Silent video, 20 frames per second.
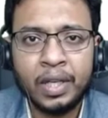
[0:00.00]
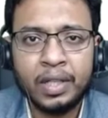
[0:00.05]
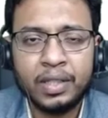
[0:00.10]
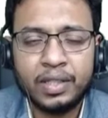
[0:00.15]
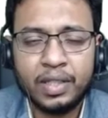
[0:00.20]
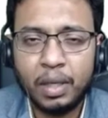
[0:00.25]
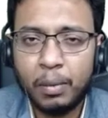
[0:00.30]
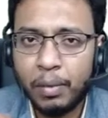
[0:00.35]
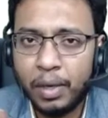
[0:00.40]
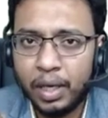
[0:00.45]

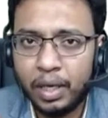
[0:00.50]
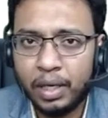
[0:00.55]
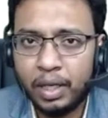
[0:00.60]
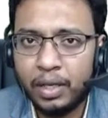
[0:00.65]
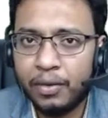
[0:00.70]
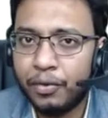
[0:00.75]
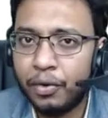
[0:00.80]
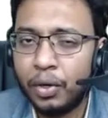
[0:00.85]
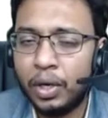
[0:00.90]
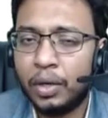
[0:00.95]
Similarly,
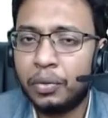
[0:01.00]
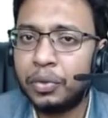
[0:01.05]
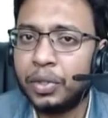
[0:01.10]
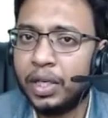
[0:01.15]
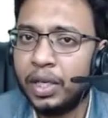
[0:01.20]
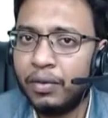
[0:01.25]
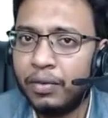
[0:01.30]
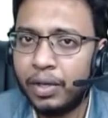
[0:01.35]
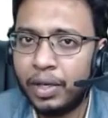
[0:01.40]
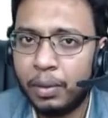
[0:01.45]
if you have
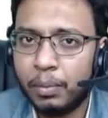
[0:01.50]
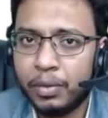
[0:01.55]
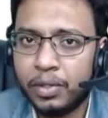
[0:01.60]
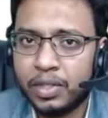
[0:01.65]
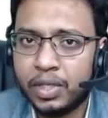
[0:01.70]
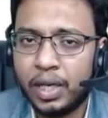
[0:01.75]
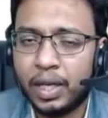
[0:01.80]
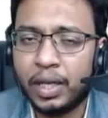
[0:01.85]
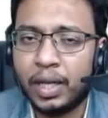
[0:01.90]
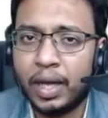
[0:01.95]
three
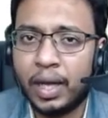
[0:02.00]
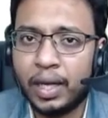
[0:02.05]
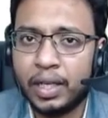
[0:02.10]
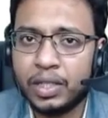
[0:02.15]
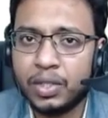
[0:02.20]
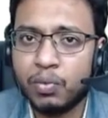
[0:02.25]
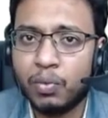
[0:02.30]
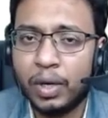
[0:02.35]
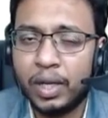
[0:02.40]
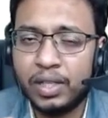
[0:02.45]
variables like
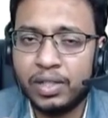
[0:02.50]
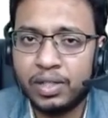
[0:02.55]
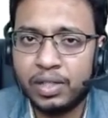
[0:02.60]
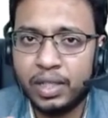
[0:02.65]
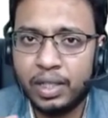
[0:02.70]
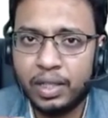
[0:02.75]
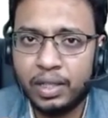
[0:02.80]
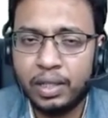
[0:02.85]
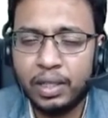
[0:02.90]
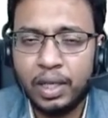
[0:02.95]
x, y,
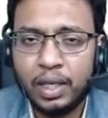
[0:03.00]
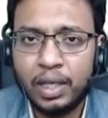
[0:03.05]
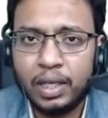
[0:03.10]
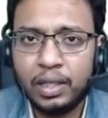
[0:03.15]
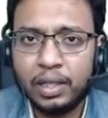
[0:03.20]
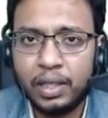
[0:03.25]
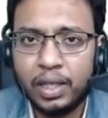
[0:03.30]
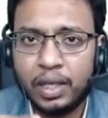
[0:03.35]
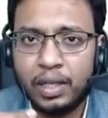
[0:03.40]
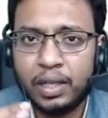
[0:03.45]
z,
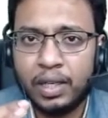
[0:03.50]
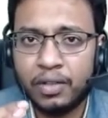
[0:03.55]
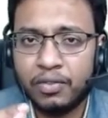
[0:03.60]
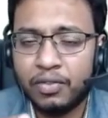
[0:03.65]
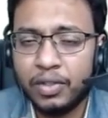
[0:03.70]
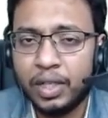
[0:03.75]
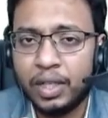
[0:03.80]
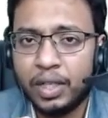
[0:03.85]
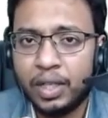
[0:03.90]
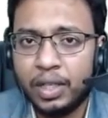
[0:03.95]
then
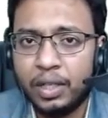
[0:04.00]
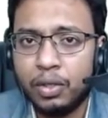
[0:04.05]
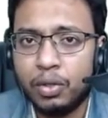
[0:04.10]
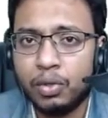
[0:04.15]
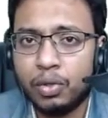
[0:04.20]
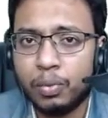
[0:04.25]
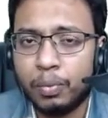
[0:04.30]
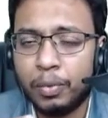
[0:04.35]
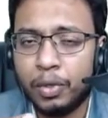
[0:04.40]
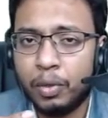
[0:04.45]
definitely
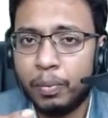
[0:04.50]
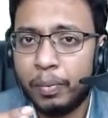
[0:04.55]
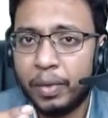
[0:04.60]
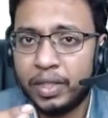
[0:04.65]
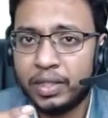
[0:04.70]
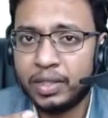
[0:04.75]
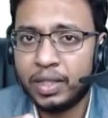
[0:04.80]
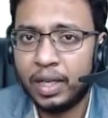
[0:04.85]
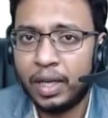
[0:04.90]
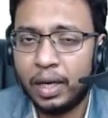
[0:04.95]
you
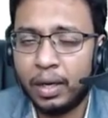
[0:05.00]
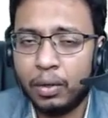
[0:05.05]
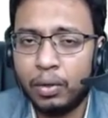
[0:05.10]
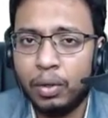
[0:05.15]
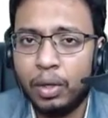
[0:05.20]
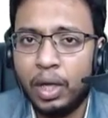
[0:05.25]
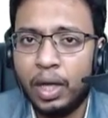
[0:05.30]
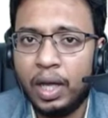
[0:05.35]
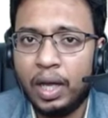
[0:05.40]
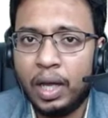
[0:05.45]
must have
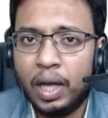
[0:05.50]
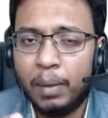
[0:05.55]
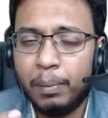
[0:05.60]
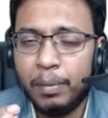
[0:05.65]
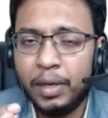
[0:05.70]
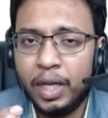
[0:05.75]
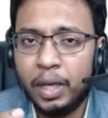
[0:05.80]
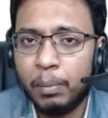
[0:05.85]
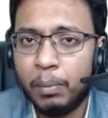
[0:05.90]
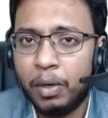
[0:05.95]
a
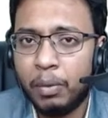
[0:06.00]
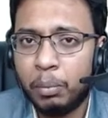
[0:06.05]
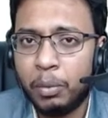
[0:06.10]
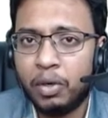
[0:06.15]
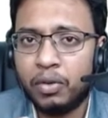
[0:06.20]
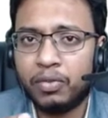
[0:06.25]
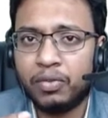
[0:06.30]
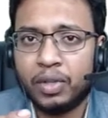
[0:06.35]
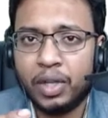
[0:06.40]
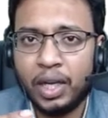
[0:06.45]
minimum
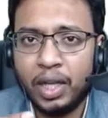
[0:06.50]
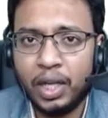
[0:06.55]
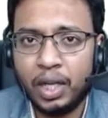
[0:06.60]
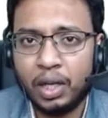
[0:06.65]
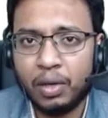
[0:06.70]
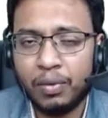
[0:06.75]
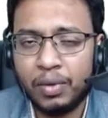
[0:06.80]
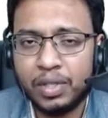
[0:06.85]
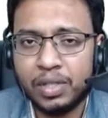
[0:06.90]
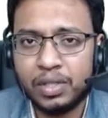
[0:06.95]
of three
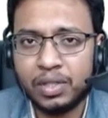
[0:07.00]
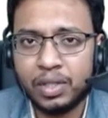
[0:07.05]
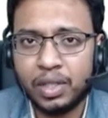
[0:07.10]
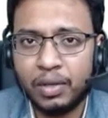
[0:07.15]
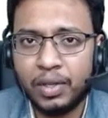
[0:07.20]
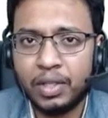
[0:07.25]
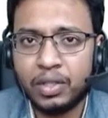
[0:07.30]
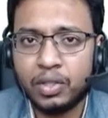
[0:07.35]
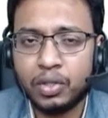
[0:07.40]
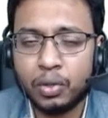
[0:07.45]
equations
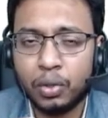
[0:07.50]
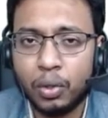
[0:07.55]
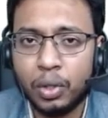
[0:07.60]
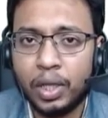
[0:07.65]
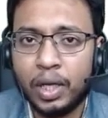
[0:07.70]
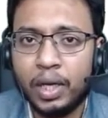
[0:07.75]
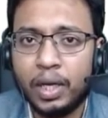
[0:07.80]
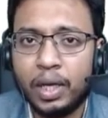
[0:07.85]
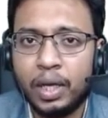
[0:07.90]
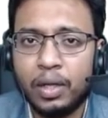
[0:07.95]
given so
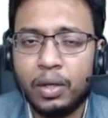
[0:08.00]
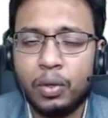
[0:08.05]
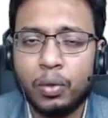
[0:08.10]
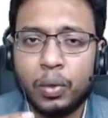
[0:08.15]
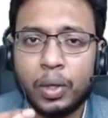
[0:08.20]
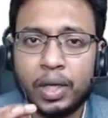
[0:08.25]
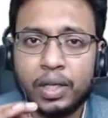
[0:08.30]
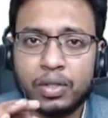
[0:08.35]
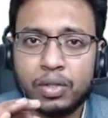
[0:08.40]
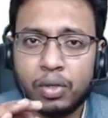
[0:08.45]
that you
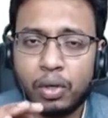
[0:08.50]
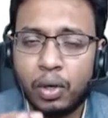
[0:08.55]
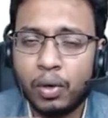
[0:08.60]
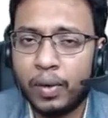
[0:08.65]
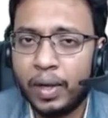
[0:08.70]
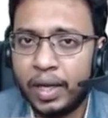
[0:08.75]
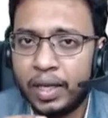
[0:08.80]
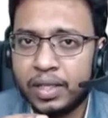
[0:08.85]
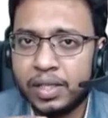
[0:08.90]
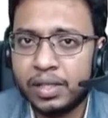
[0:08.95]
can
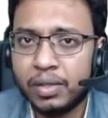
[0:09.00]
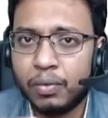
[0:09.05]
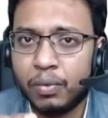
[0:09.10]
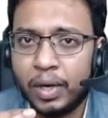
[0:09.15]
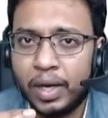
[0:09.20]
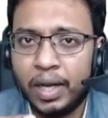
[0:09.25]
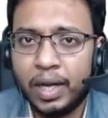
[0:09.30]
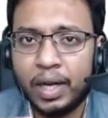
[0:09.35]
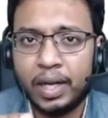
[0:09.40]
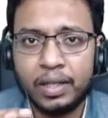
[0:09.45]
solve x,
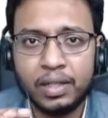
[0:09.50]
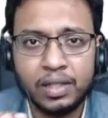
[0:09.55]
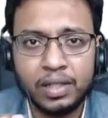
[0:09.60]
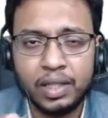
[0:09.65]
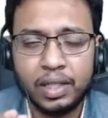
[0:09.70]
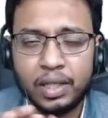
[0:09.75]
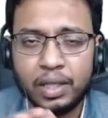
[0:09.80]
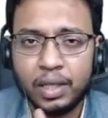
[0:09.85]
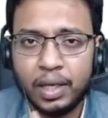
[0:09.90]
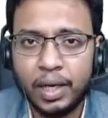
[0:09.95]
y and
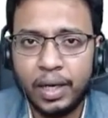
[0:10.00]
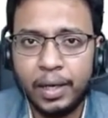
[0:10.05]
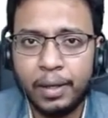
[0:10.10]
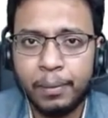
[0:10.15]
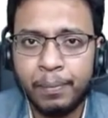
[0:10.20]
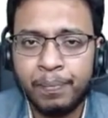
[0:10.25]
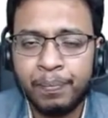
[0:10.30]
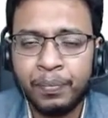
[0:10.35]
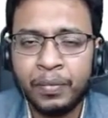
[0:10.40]
z, right?